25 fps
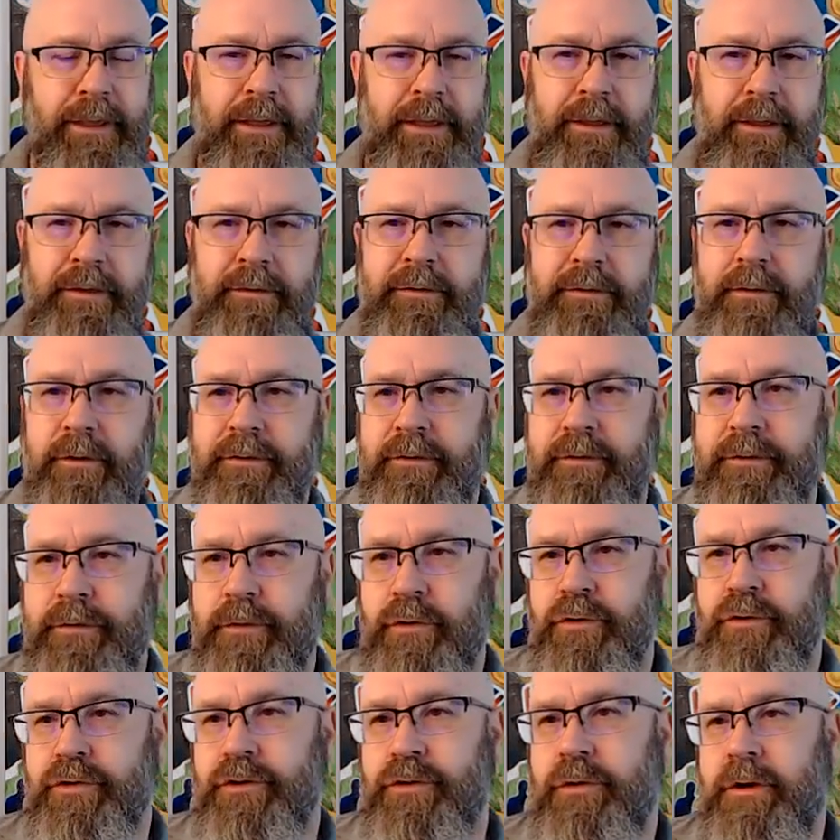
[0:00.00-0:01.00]
is
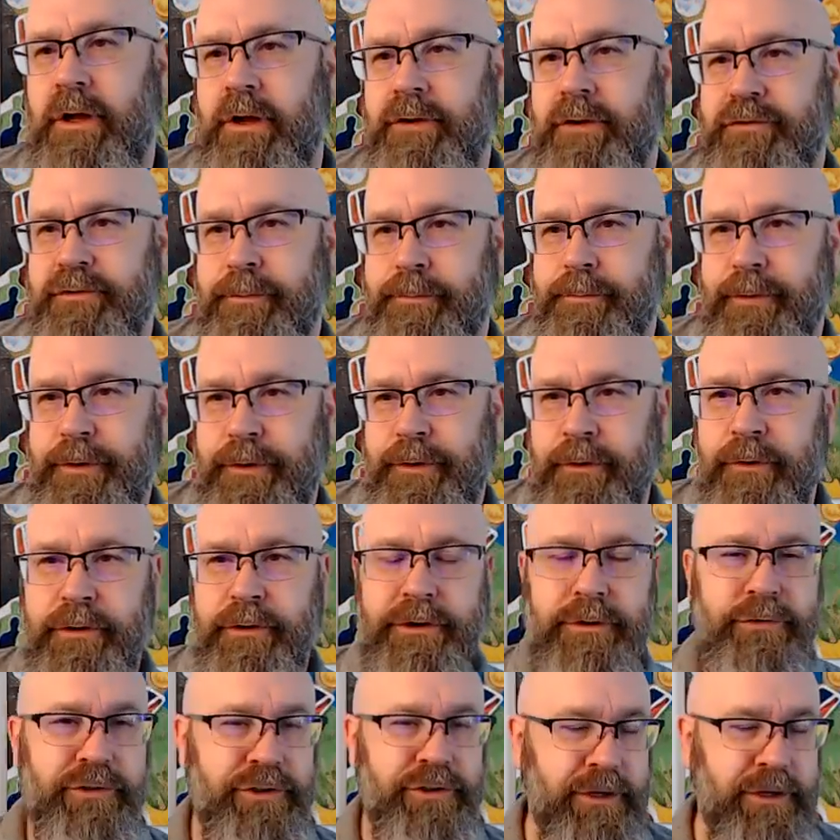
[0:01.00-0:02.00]
social
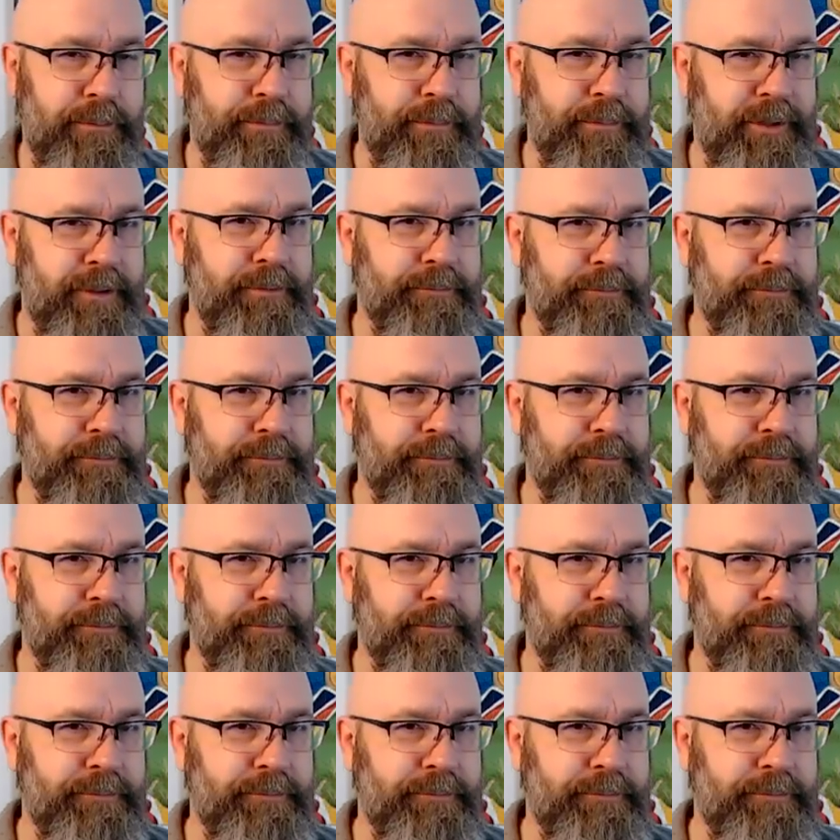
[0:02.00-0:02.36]
entrepreneurship.